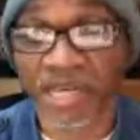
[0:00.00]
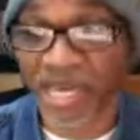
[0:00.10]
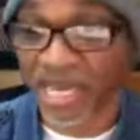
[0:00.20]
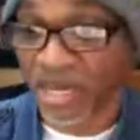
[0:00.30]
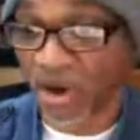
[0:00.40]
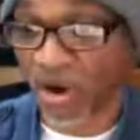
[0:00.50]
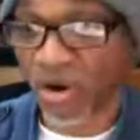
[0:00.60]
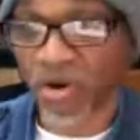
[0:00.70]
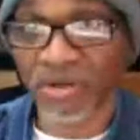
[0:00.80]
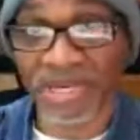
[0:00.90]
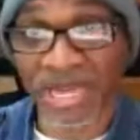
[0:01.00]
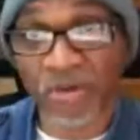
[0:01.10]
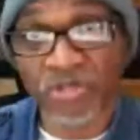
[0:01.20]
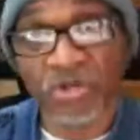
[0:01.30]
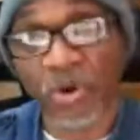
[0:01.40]
and called, and I
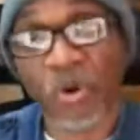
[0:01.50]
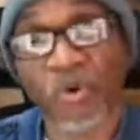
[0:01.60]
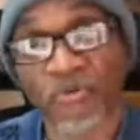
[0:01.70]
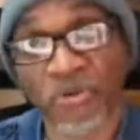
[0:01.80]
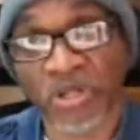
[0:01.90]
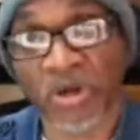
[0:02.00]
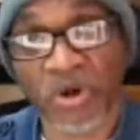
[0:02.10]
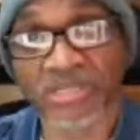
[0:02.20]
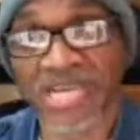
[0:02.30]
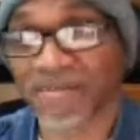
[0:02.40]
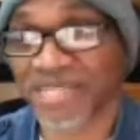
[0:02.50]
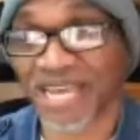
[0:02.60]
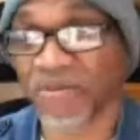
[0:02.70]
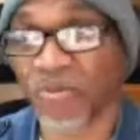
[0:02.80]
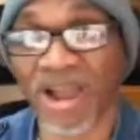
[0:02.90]
was on hold for a long time.
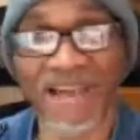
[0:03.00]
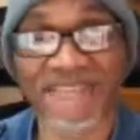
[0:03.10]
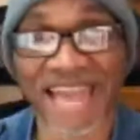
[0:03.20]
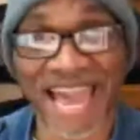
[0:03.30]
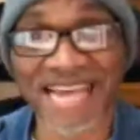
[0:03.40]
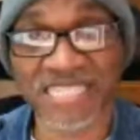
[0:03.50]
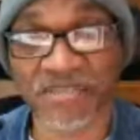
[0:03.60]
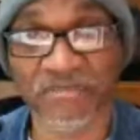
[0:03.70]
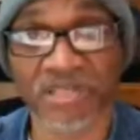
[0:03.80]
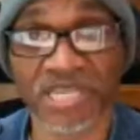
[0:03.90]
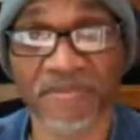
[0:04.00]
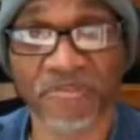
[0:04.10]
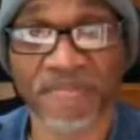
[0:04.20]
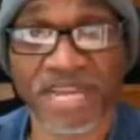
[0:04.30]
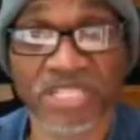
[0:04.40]
Like, why are they asking for the
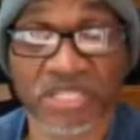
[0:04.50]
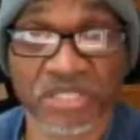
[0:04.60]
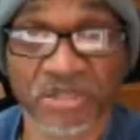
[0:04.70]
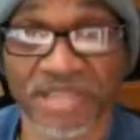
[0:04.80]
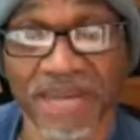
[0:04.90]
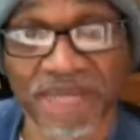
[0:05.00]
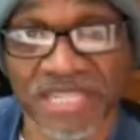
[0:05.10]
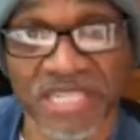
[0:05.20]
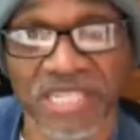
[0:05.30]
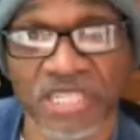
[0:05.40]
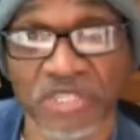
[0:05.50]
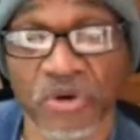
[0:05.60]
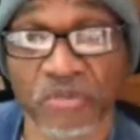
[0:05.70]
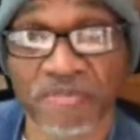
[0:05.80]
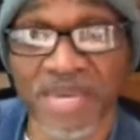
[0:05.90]
information? So they basically
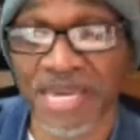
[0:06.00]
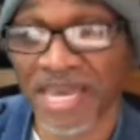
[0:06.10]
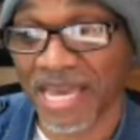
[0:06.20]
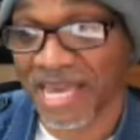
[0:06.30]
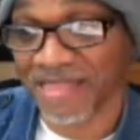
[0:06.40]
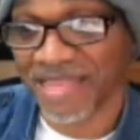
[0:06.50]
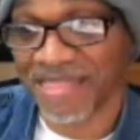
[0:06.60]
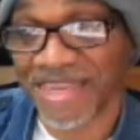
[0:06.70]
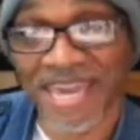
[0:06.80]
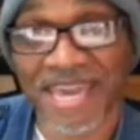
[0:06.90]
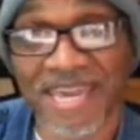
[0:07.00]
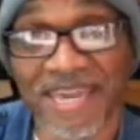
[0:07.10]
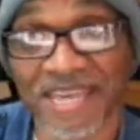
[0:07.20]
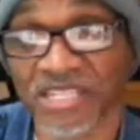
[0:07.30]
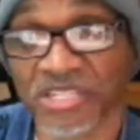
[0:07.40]
told me that
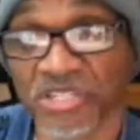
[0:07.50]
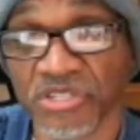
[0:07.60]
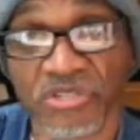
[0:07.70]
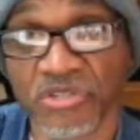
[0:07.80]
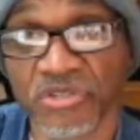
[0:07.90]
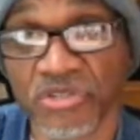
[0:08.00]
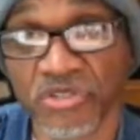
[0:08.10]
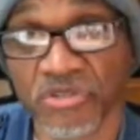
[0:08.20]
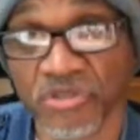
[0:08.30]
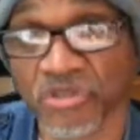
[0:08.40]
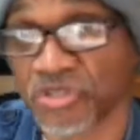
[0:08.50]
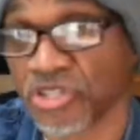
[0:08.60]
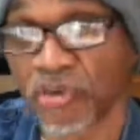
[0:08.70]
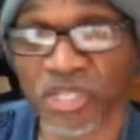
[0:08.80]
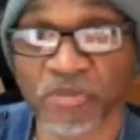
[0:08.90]
it's
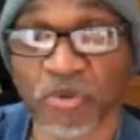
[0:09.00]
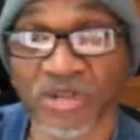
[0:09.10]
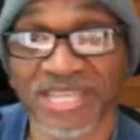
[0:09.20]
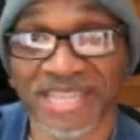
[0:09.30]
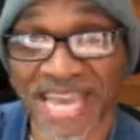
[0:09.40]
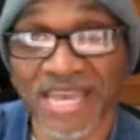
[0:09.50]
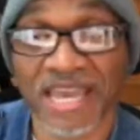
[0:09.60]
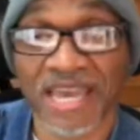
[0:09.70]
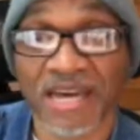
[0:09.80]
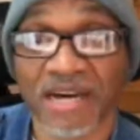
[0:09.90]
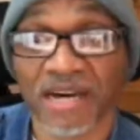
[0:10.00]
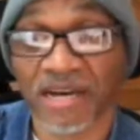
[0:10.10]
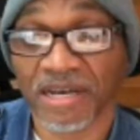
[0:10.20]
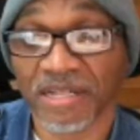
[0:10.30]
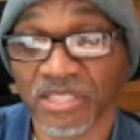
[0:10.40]
so much more than they.
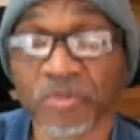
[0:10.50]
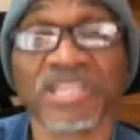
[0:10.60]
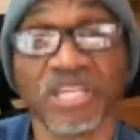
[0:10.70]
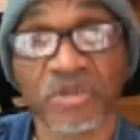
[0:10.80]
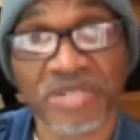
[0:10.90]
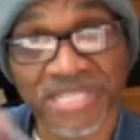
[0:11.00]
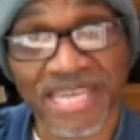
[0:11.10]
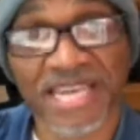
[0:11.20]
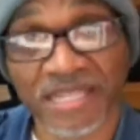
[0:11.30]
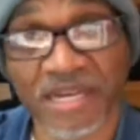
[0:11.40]
So what they do is they